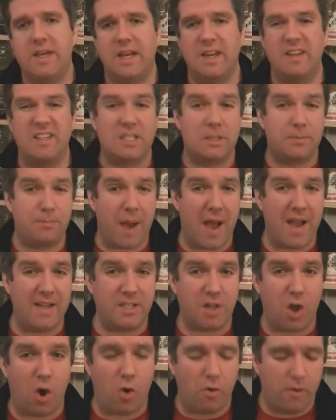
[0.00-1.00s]
kind of
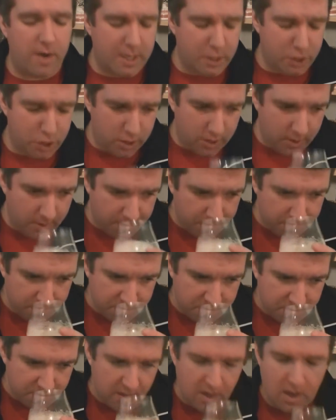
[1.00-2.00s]
spiced orange.
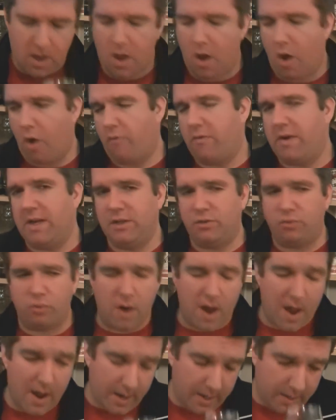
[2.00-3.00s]
Orange
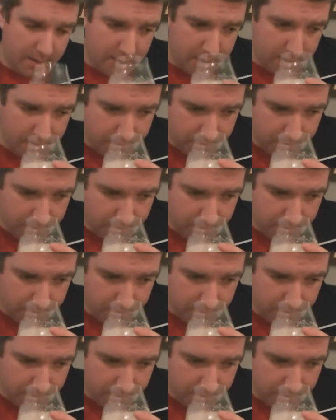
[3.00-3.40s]
rind.